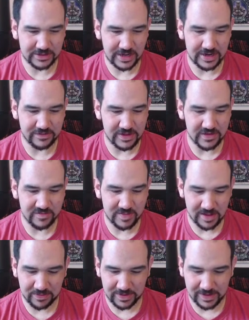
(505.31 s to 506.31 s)
kind of give
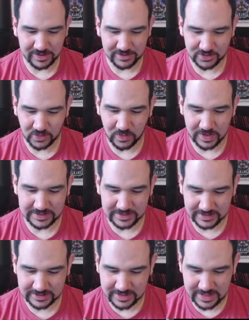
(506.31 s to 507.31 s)
my players
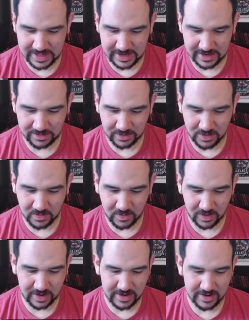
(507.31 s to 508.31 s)
quests that they can go
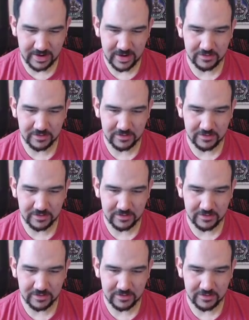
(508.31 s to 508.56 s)
work on.